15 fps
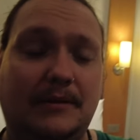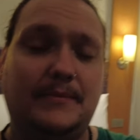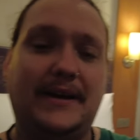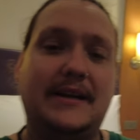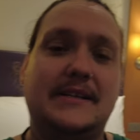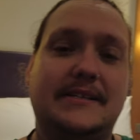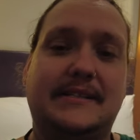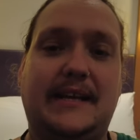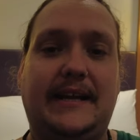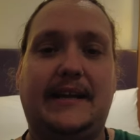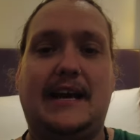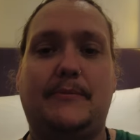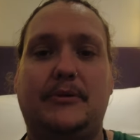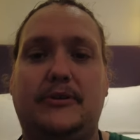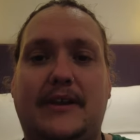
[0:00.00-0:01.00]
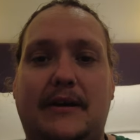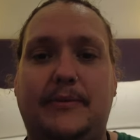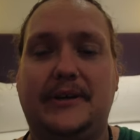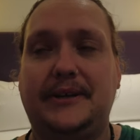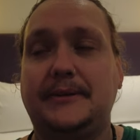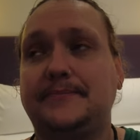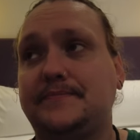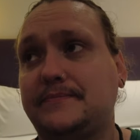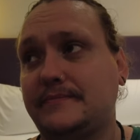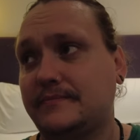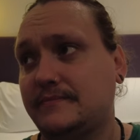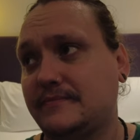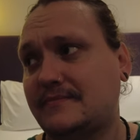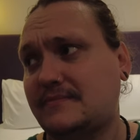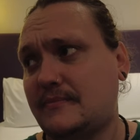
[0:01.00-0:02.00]
because in Abu Dhabi
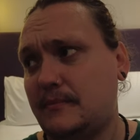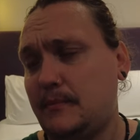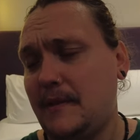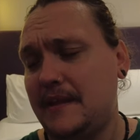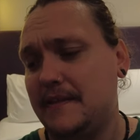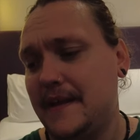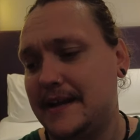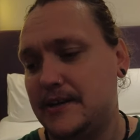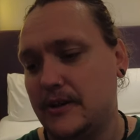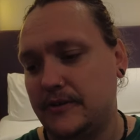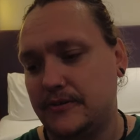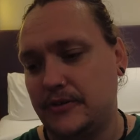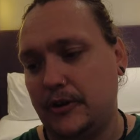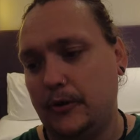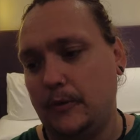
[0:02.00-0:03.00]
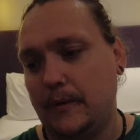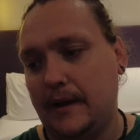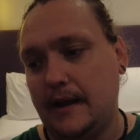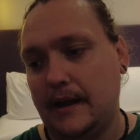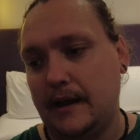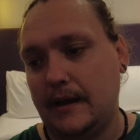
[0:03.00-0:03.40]
they don't do